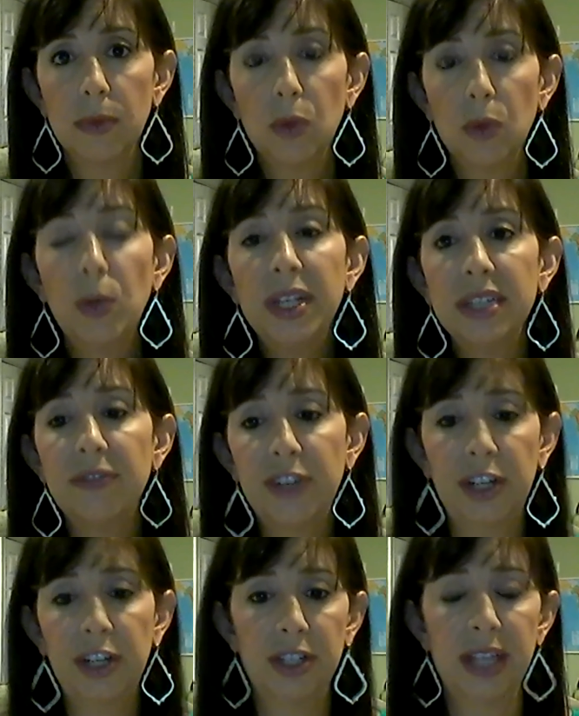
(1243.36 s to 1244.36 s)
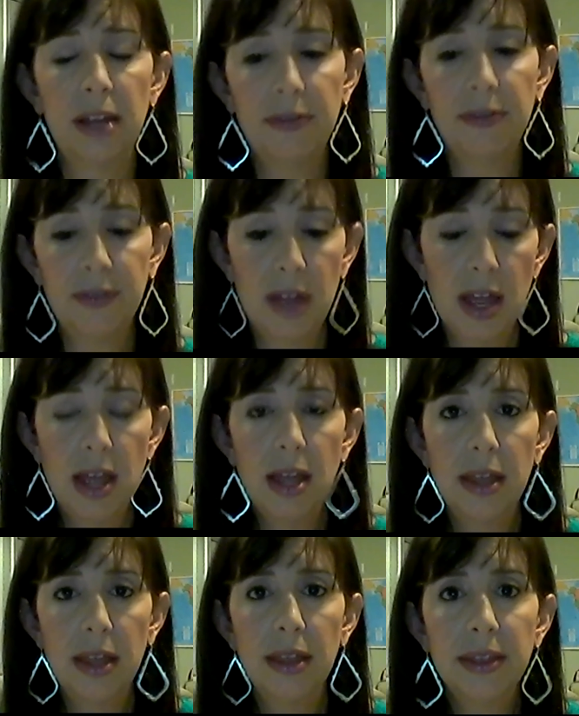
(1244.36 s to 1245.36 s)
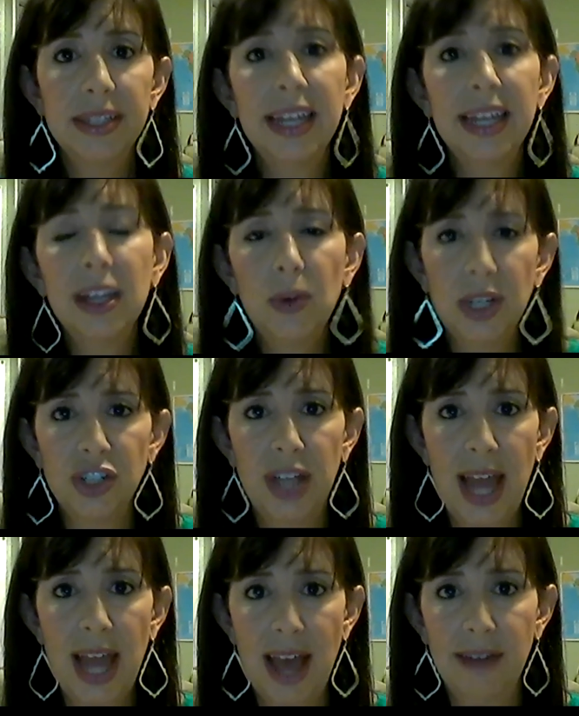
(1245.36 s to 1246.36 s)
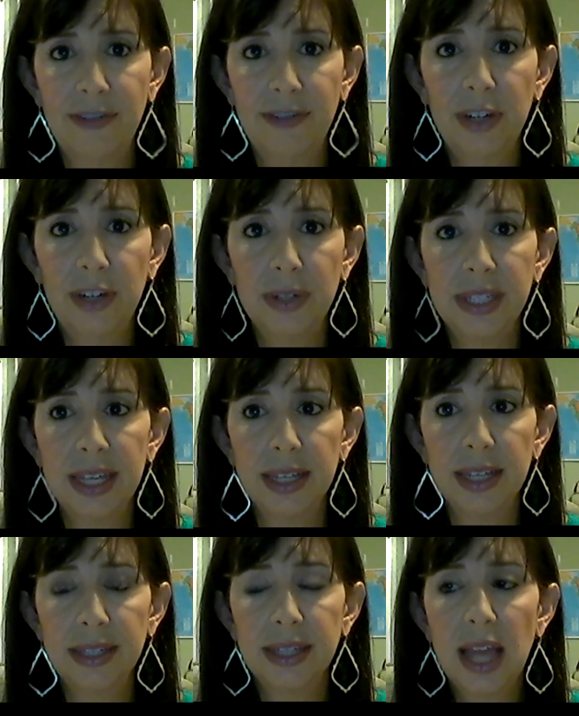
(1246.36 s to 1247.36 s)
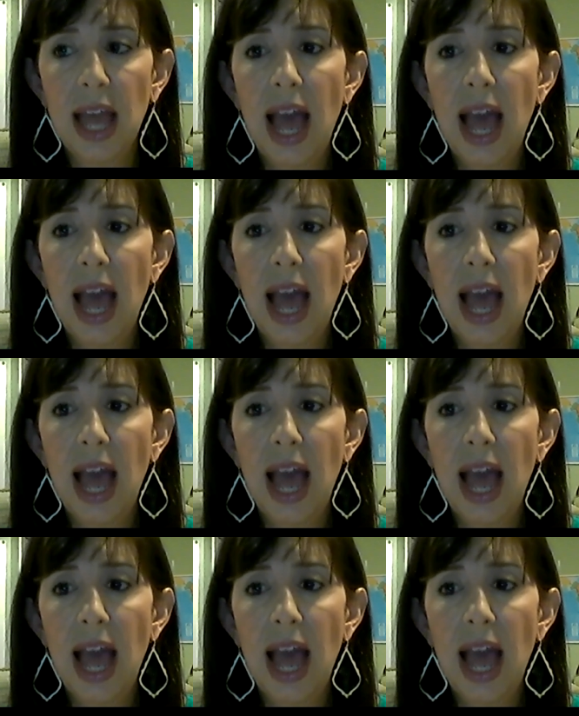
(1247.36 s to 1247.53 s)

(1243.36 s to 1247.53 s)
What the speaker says: What is it for yourself? The second question I have for you is this.